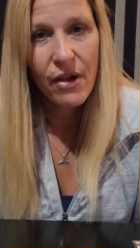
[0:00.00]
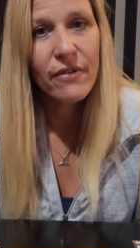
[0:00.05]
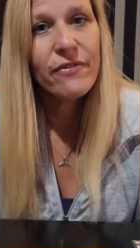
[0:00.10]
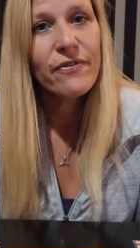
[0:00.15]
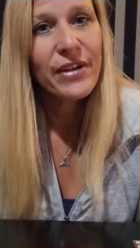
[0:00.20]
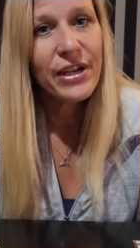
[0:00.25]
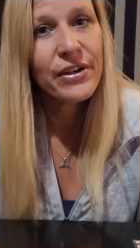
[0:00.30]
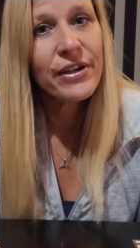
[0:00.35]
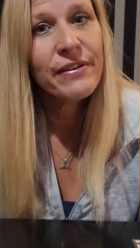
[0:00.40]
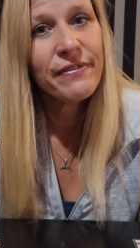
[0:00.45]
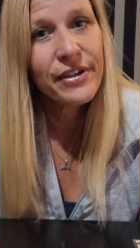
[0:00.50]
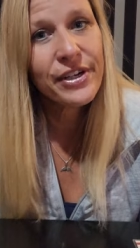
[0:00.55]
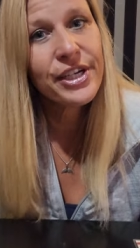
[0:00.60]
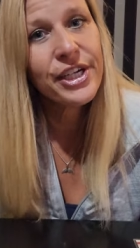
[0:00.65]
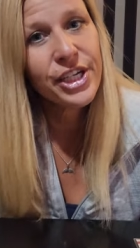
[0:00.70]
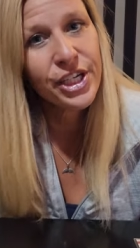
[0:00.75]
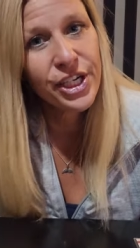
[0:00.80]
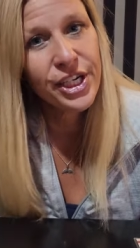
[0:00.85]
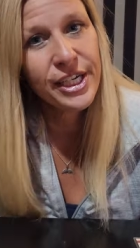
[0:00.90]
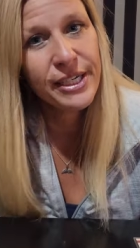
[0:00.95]
Very, very
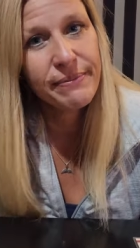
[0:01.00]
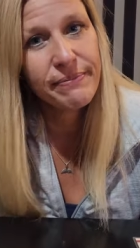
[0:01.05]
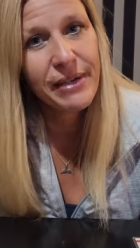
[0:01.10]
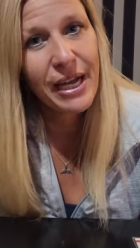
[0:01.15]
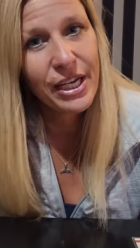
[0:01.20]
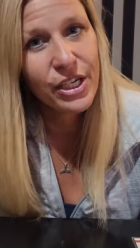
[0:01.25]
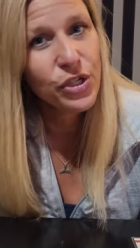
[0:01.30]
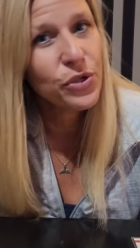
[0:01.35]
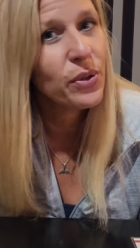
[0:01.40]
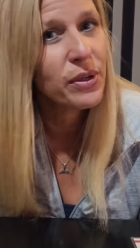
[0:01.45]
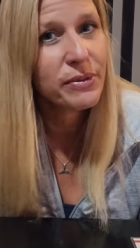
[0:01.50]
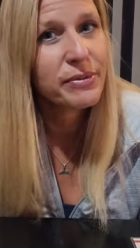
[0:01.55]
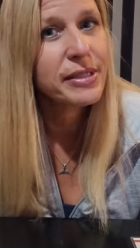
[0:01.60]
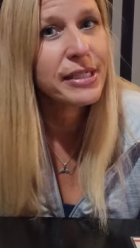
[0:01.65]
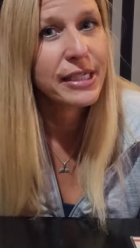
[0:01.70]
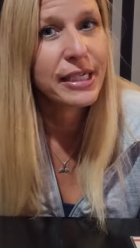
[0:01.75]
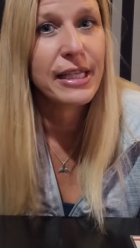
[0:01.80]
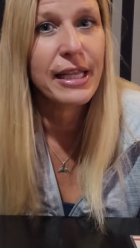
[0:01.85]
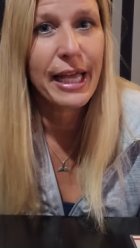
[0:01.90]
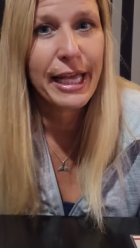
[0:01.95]
good. I knew I was
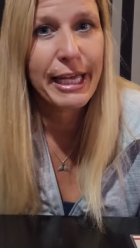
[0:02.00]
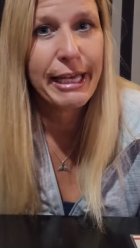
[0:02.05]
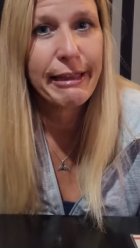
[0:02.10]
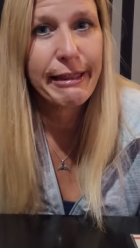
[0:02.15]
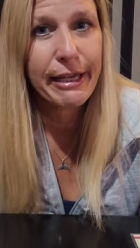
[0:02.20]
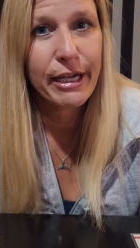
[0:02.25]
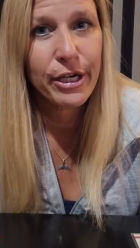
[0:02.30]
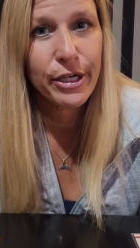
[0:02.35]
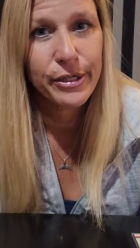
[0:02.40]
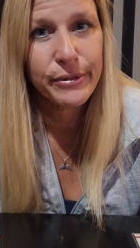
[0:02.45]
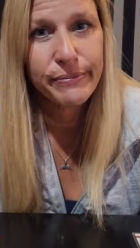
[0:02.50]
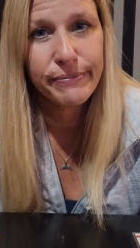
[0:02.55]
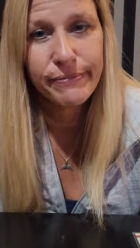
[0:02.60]
going to like it there.